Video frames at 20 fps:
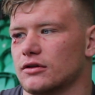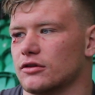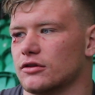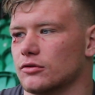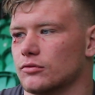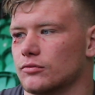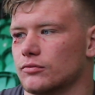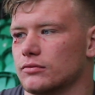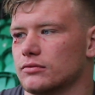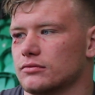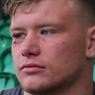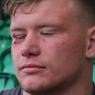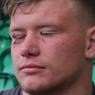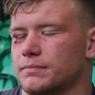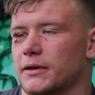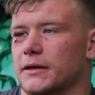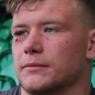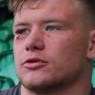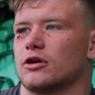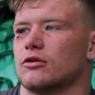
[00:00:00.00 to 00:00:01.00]
that
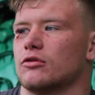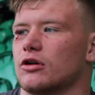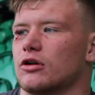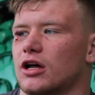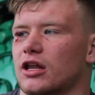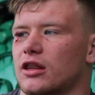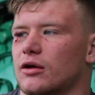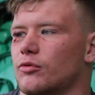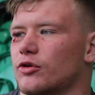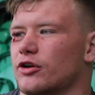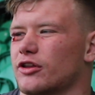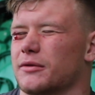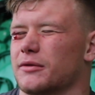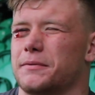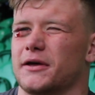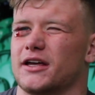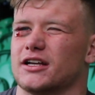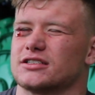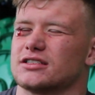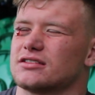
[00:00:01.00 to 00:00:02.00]
people don't look like they want on the
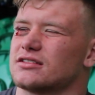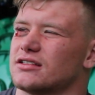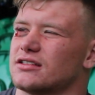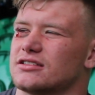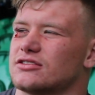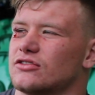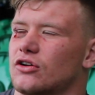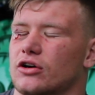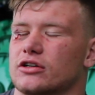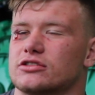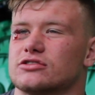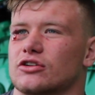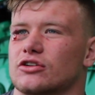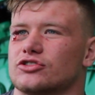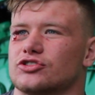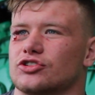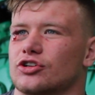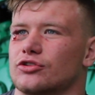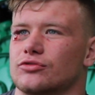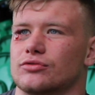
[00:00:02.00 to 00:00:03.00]
pitch. It's not
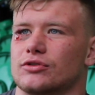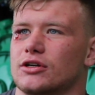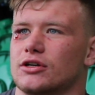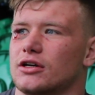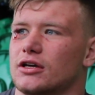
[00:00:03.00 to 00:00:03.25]
true.